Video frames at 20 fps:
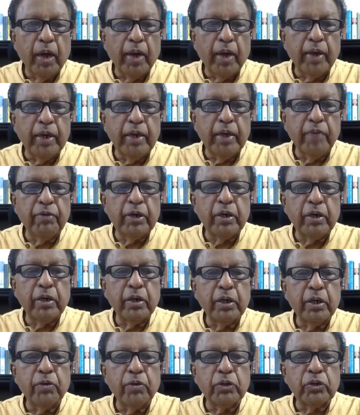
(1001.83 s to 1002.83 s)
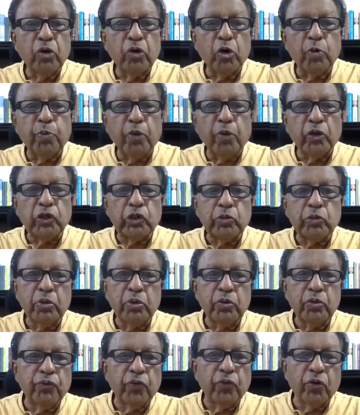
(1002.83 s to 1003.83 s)
and even it was not
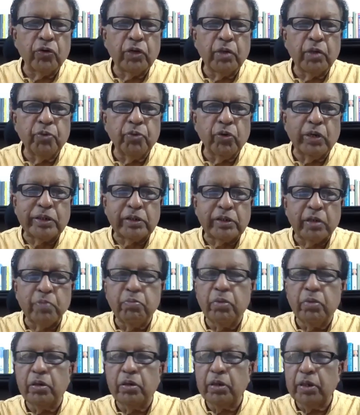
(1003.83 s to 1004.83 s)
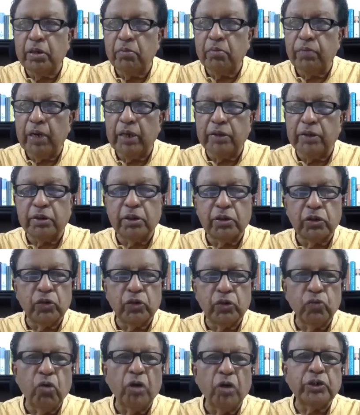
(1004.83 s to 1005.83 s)
possible for them to assemble in places
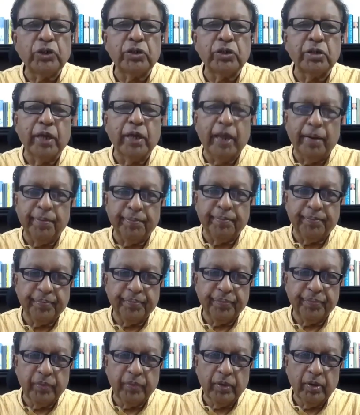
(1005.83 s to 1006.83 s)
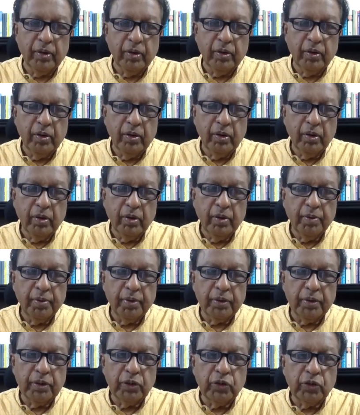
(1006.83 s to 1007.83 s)
to watch the game.
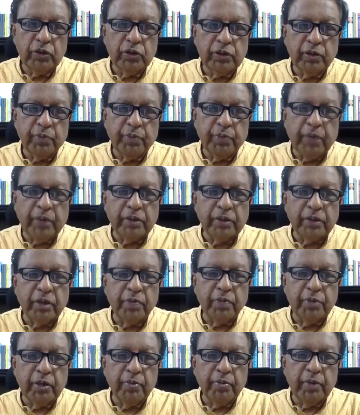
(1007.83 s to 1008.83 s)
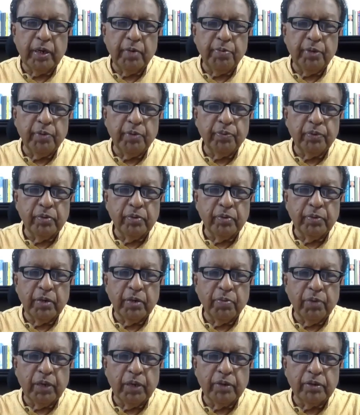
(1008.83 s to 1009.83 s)
but this was a pastime in many people,
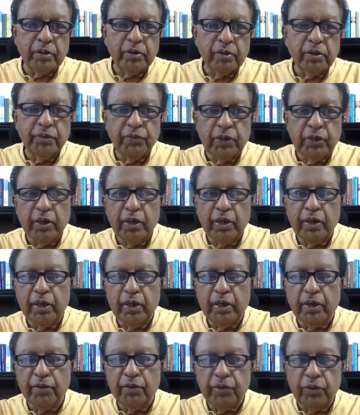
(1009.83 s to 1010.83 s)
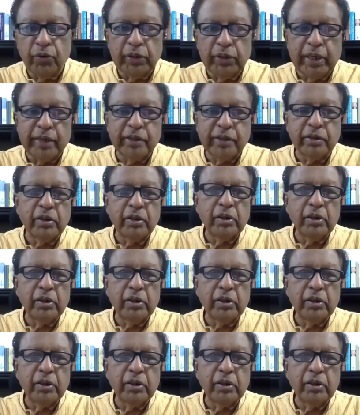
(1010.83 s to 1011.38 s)
many places. Even in India, we know that.